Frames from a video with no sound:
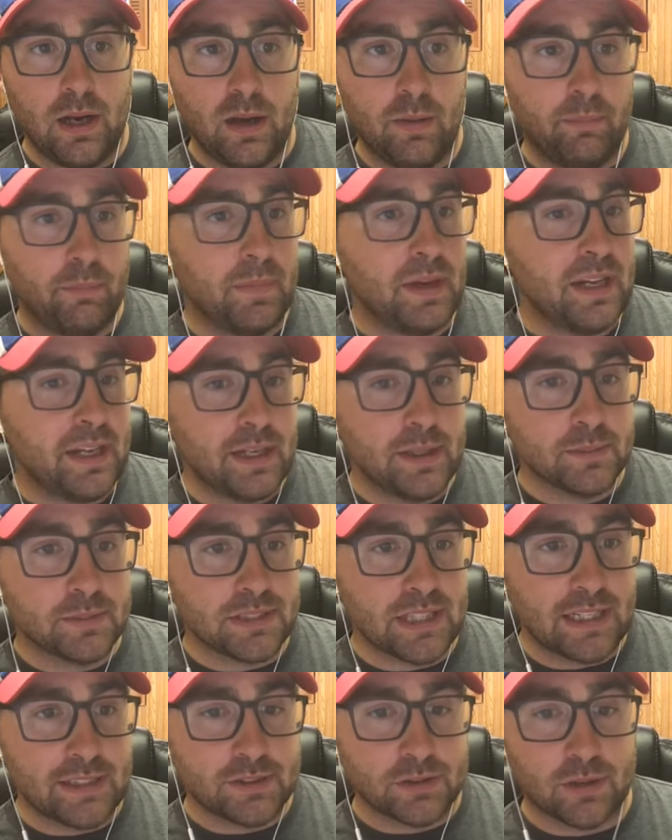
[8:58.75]
a medium
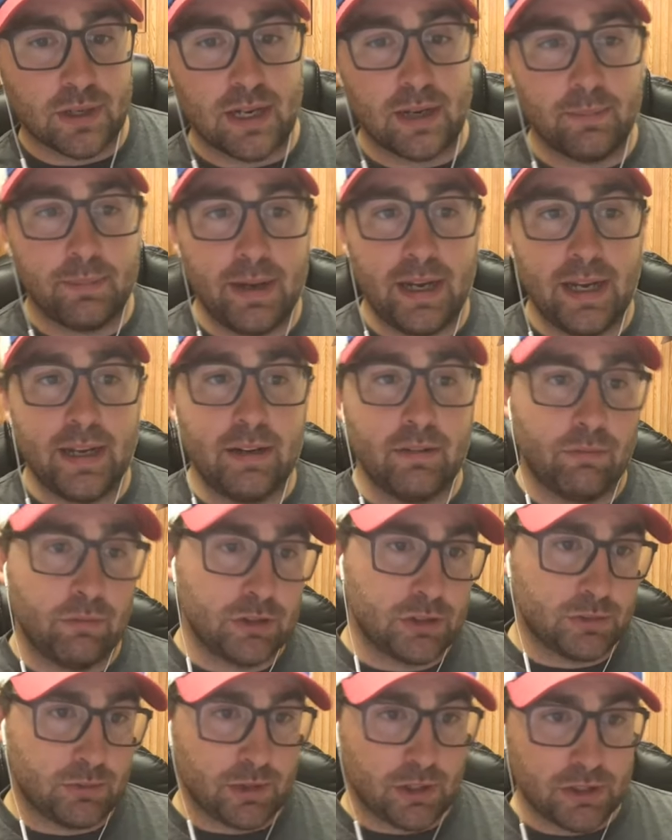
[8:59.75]
sized crankbait,
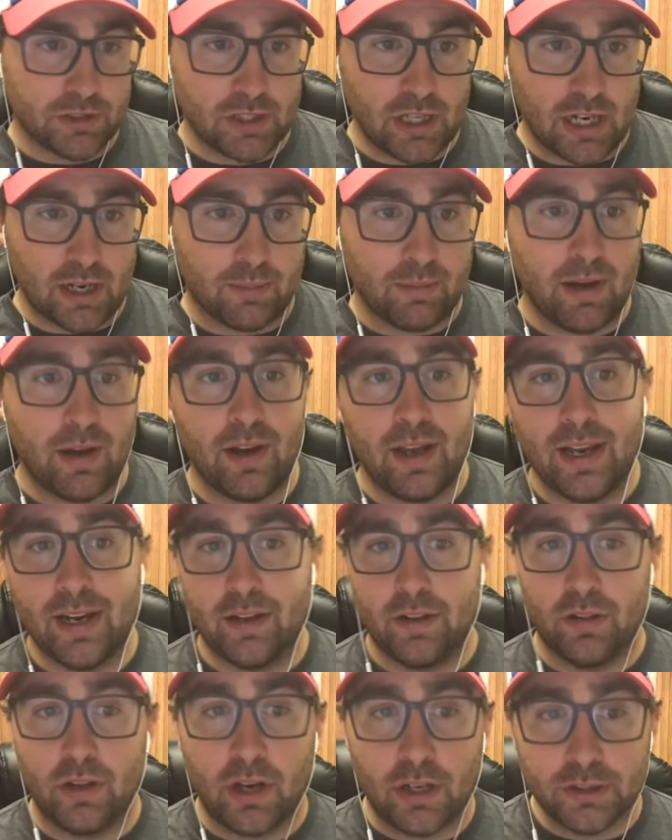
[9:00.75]
which we're going to talk about,
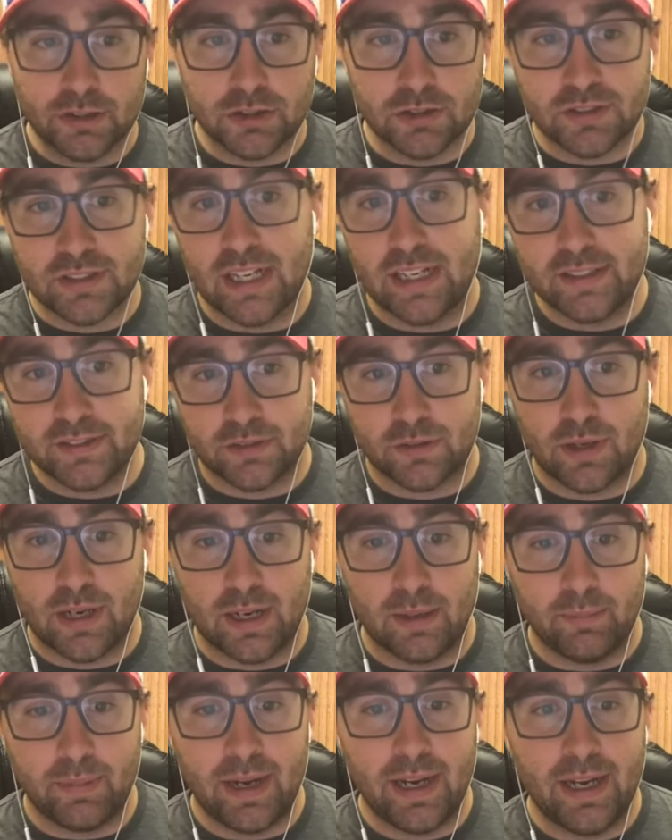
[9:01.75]
and a larger sized
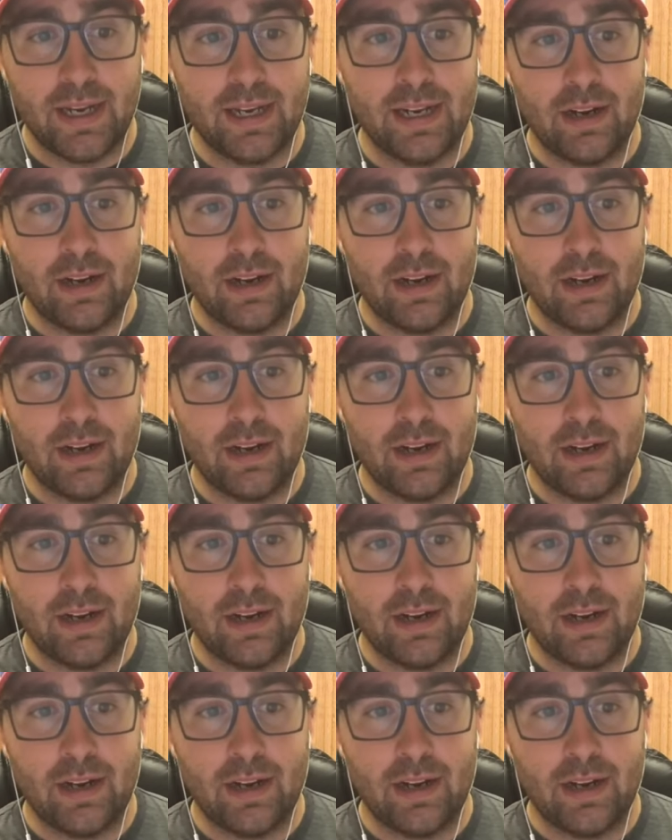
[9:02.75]
crankbait.